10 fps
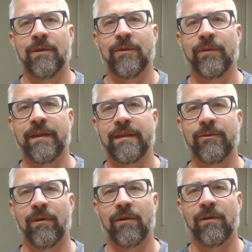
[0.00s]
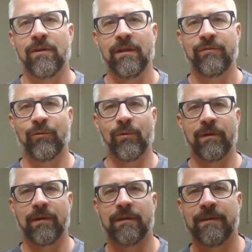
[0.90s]
Well, thank you all
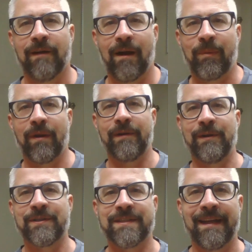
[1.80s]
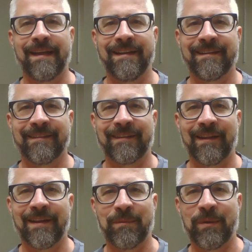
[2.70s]
for hopping on here today.
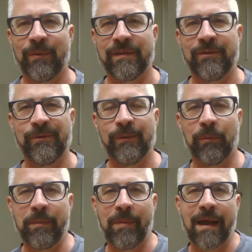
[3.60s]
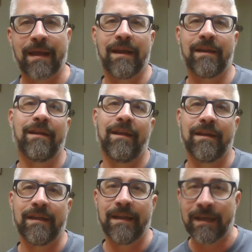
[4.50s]
Glad to be with you. We'll be back at it
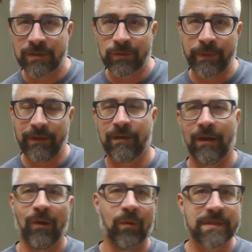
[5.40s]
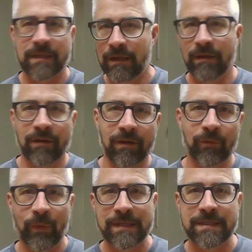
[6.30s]
again next week, once again
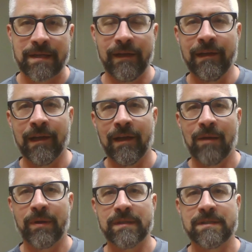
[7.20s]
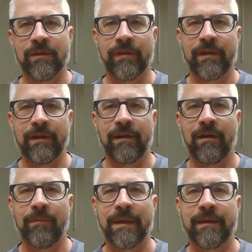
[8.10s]
on Wednesday. But until
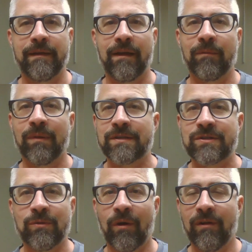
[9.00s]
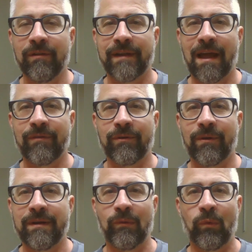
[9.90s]
then, may God bless you all and have a
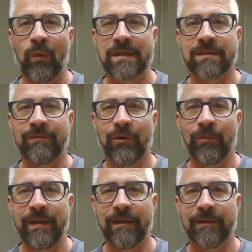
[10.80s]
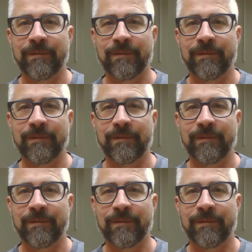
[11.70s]
great rest of your week.